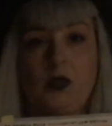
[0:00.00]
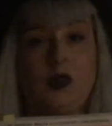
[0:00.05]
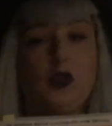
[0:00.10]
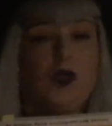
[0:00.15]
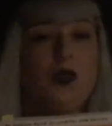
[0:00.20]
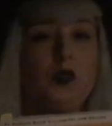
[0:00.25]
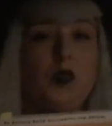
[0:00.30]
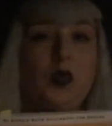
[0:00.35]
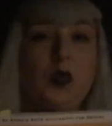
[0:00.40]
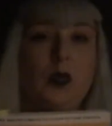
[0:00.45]

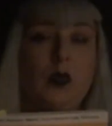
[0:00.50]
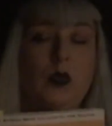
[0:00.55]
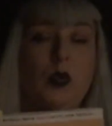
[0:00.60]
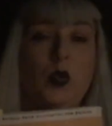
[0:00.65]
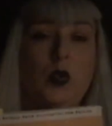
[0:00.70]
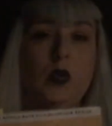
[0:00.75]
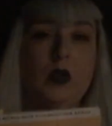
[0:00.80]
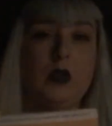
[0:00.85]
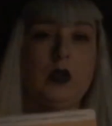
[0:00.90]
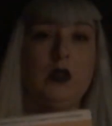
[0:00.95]
almost more
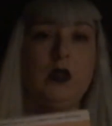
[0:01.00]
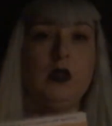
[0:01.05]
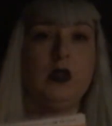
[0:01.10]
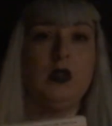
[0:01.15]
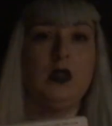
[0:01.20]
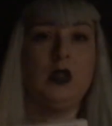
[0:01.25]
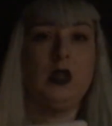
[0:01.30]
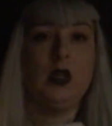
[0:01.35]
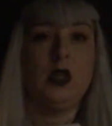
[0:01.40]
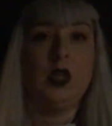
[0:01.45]
important
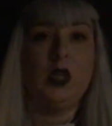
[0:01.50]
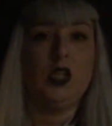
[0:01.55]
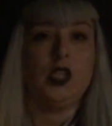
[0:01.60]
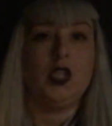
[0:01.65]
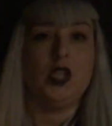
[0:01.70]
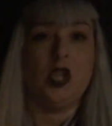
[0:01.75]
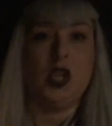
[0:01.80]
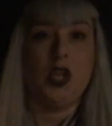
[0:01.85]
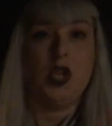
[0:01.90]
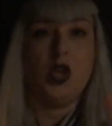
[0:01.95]

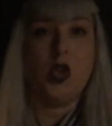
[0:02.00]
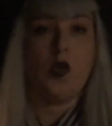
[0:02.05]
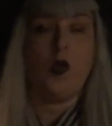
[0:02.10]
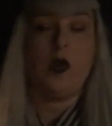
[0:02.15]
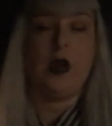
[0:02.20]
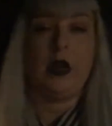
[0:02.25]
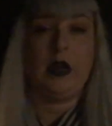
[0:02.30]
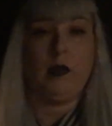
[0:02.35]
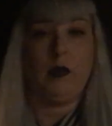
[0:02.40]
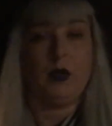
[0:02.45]
to know
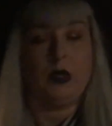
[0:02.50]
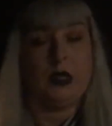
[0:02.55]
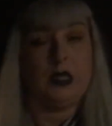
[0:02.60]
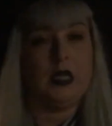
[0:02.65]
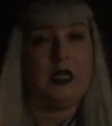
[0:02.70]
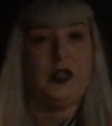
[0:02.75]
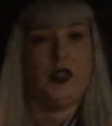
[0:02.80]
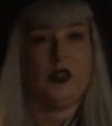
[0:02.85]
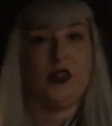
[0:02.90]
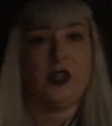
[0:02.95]
how to
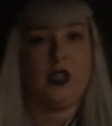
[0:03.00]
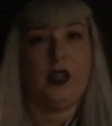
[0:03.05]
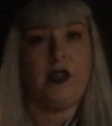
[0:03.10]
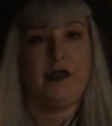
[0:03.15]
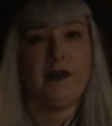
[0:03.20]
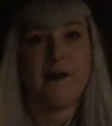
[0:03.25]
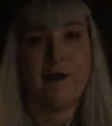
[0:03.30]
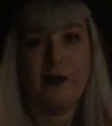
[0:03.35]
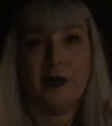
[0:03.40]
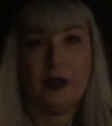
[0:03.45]
protect
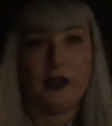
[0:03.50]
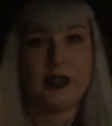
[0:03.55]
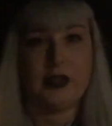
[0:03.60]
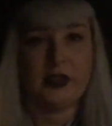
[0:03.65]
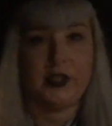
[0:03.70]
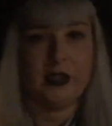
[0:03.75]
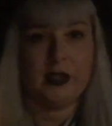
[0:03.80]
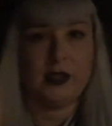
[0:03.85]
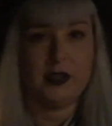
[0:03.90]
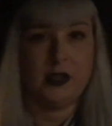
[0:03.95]
yourself
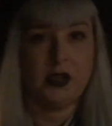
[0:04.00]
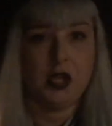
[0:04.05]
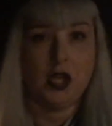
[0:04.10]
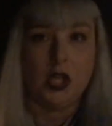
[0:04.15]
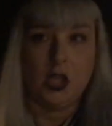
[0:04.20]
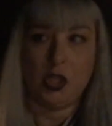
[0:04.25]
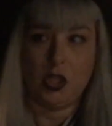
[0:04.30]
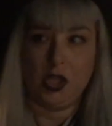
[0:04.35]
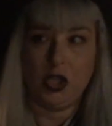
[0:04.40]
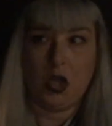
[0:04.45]
versus
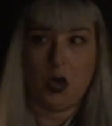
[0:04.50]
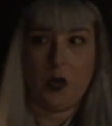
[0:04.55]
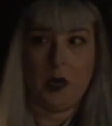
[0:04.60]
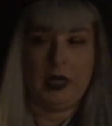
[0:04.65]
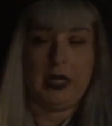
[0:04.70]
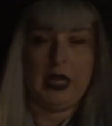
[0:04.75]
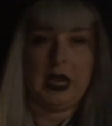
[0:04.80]
knowing